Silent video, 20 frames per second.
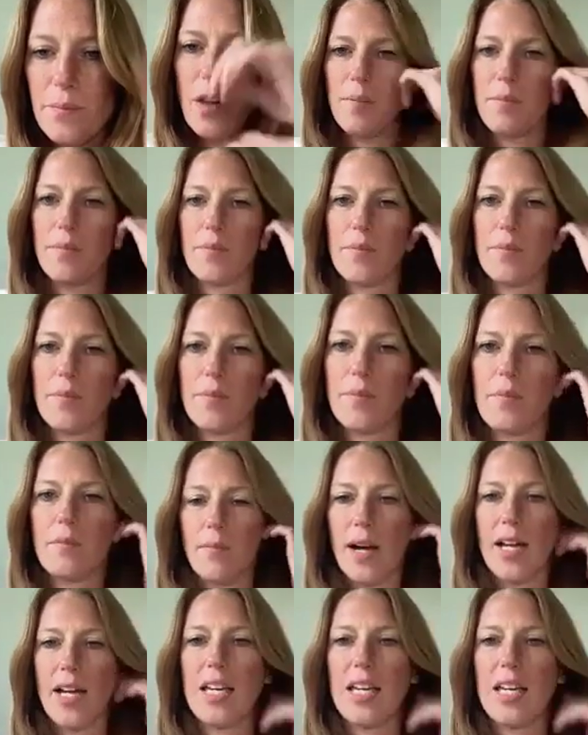Okay.
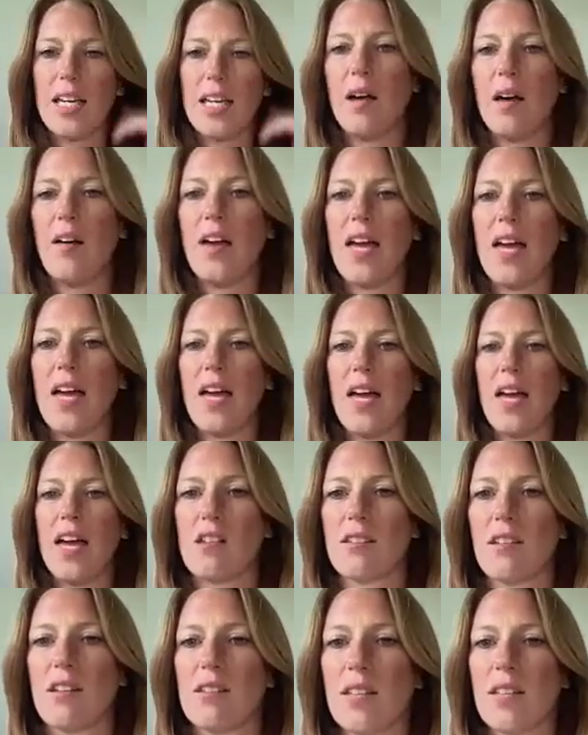My email
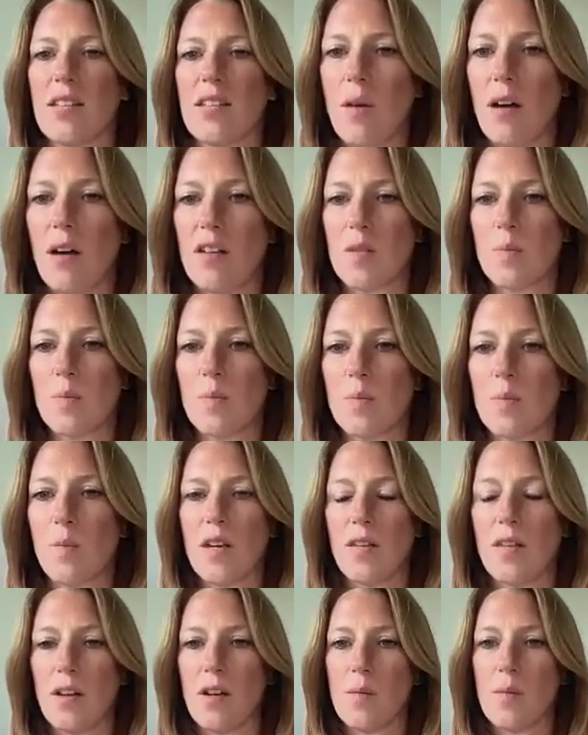and Jessica's email is
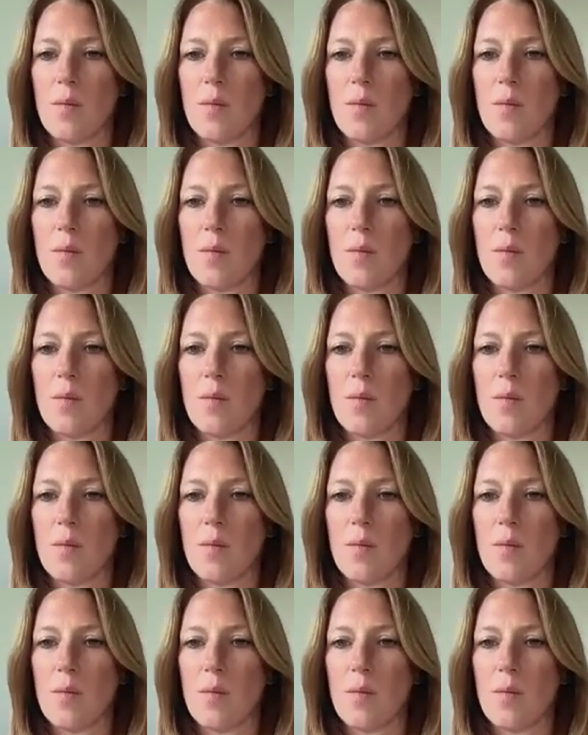both